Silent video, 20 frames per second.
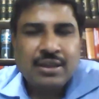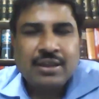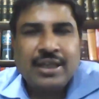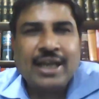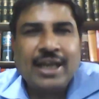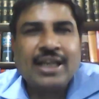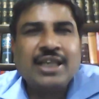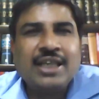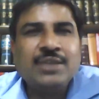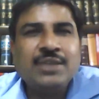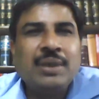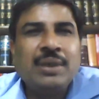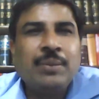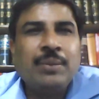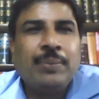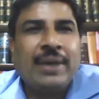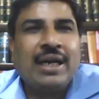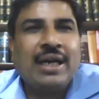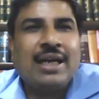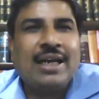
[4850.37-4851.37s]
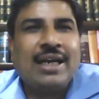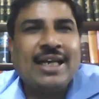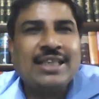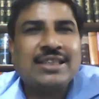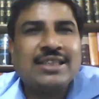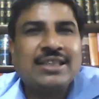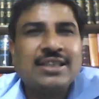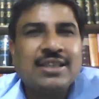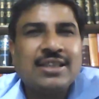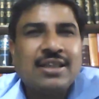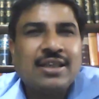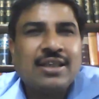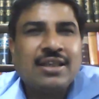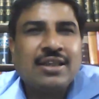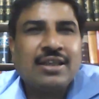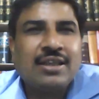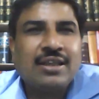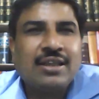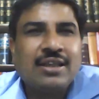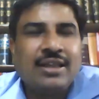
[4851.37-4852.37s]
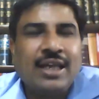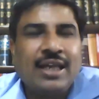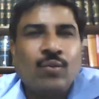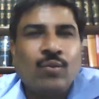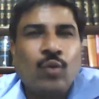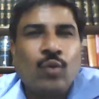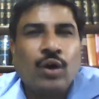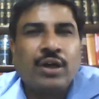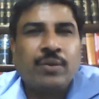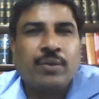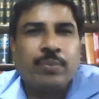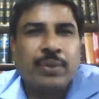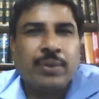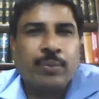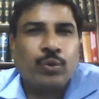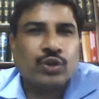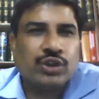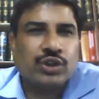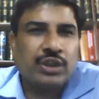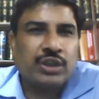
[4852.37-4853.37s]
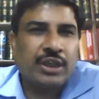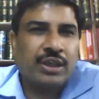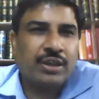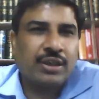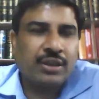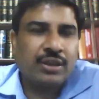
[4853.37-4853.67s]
that he is being paid less then what proportionate